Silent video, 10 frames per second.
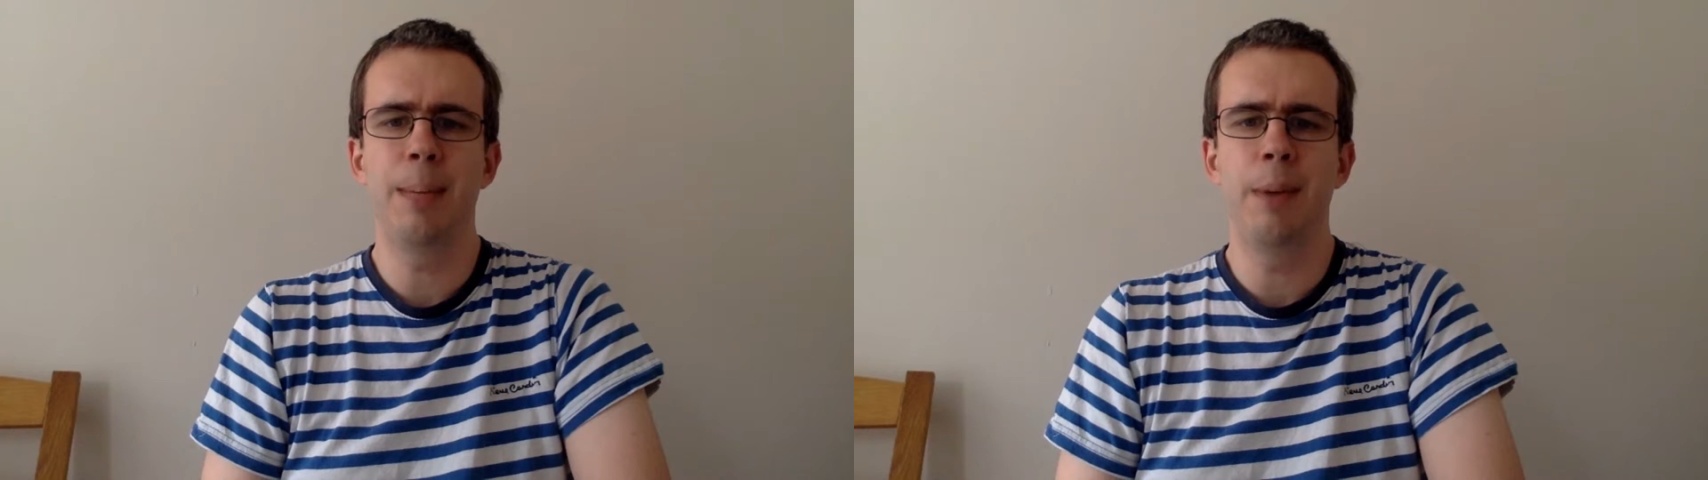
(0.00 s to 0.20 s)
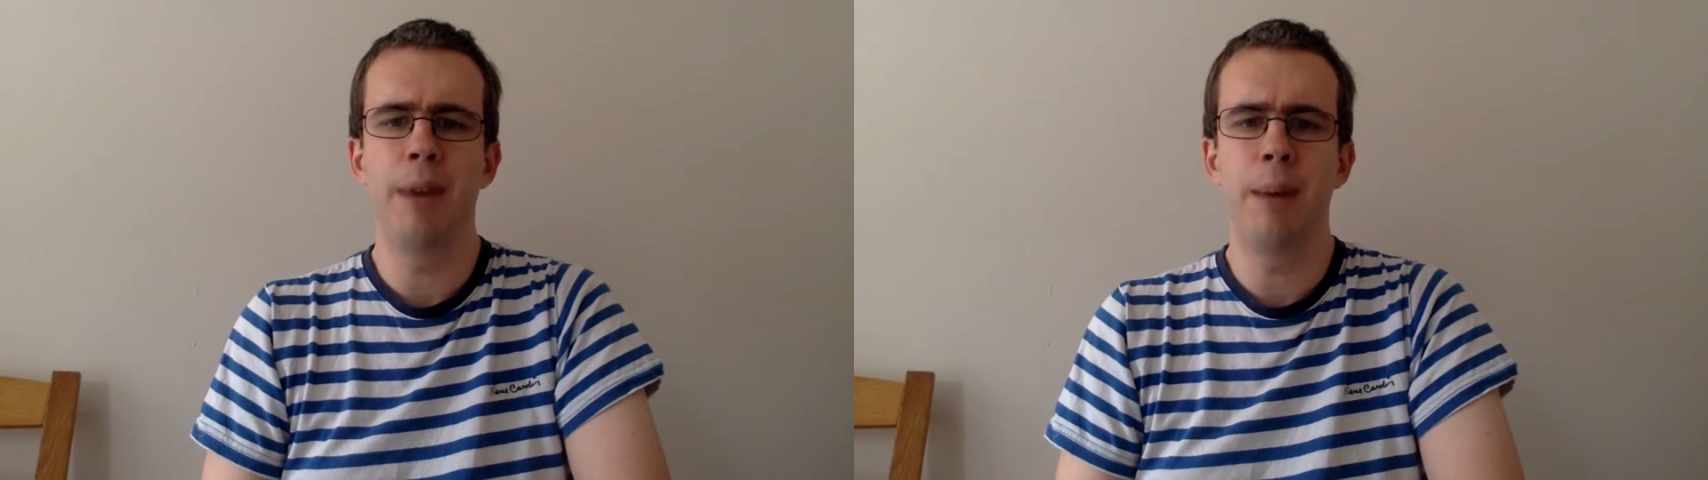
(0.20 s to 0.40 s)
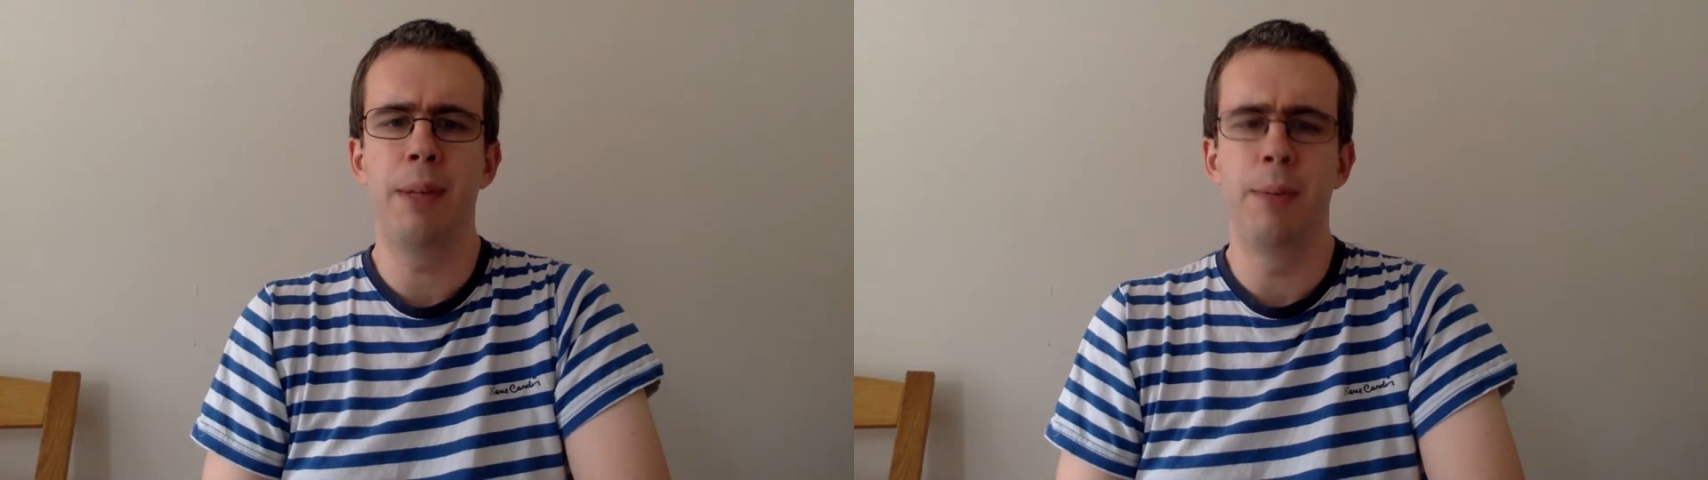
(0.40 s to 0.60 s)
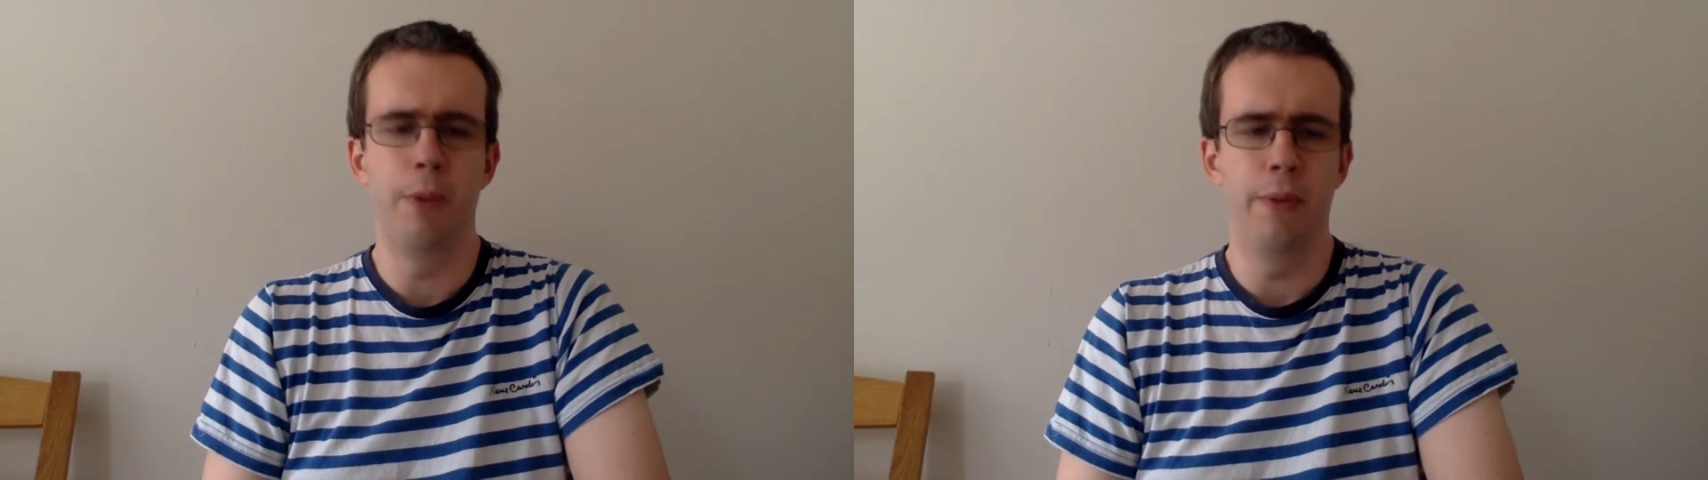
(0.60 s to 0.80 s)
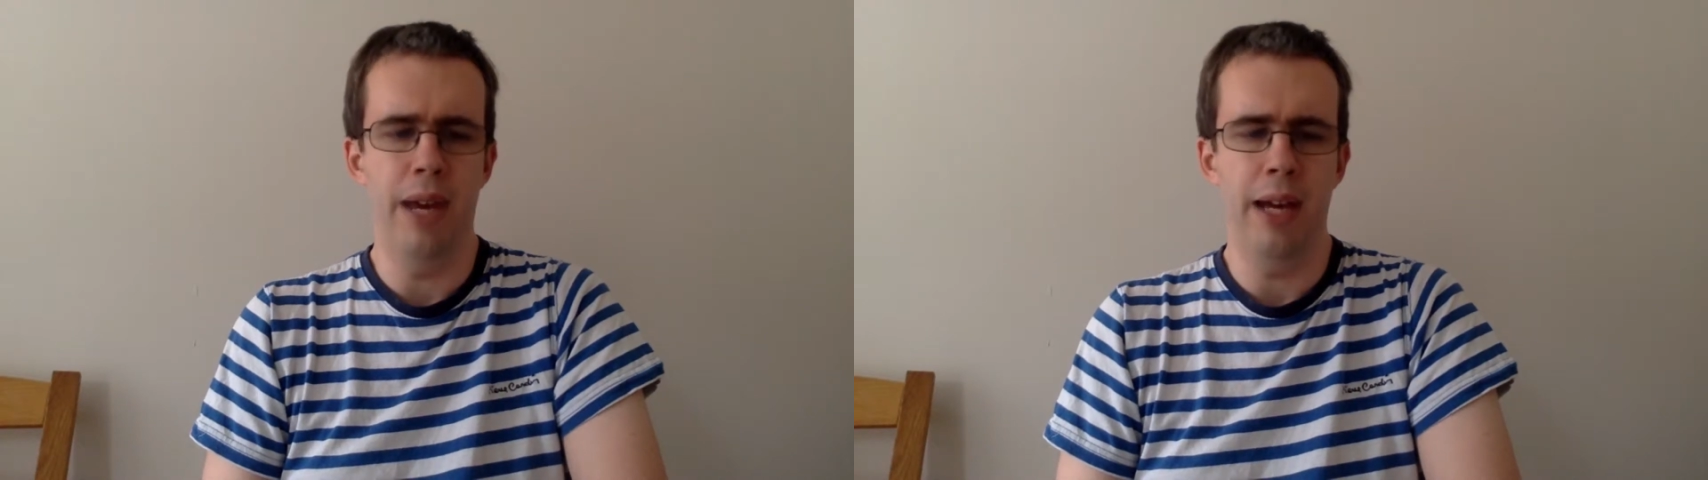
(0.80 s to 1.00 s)
been wrapped in were
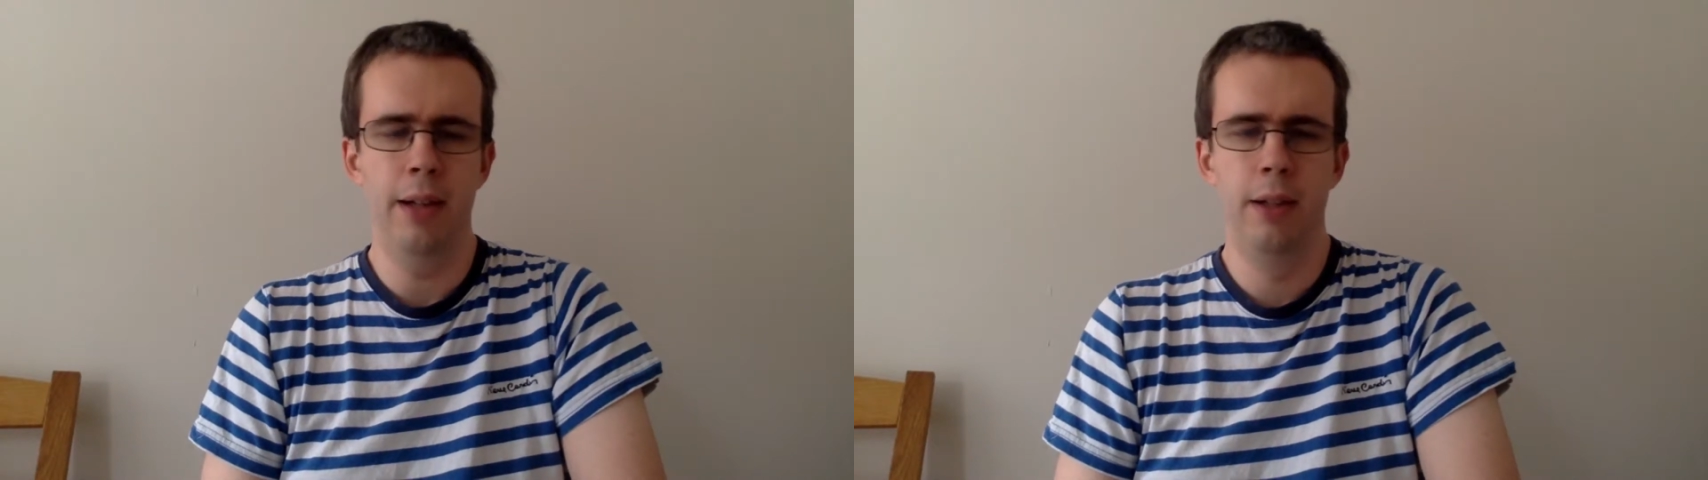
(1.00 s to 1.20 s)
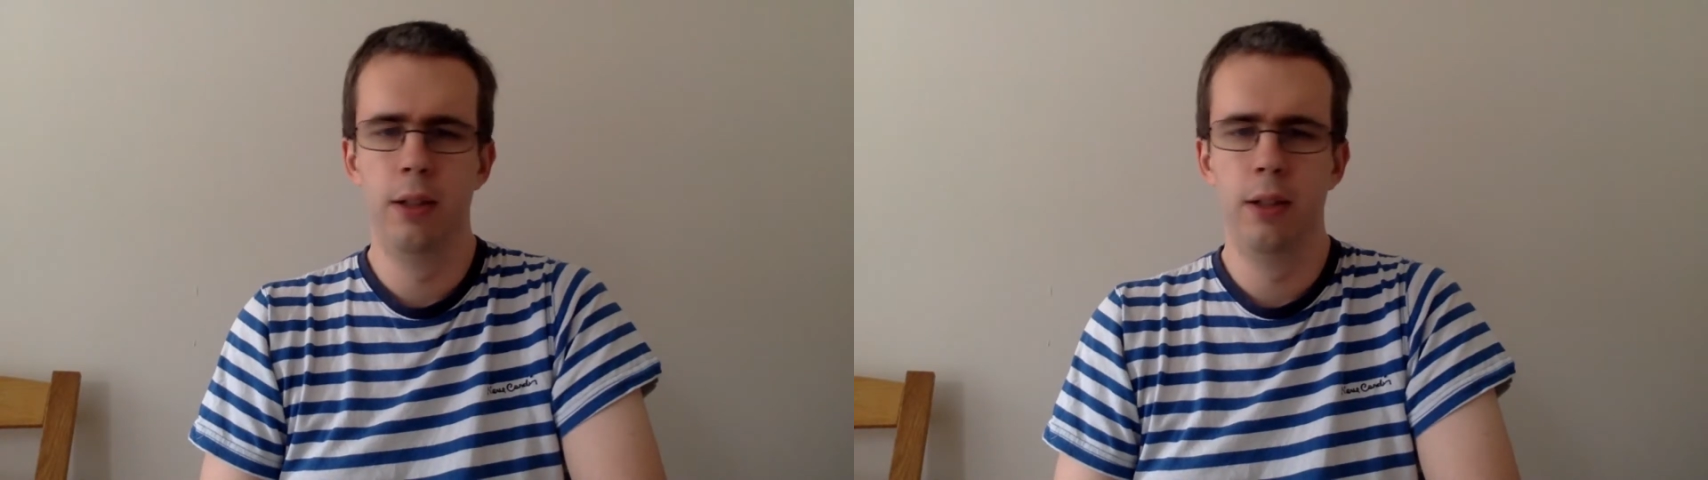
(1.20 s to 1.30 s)
there,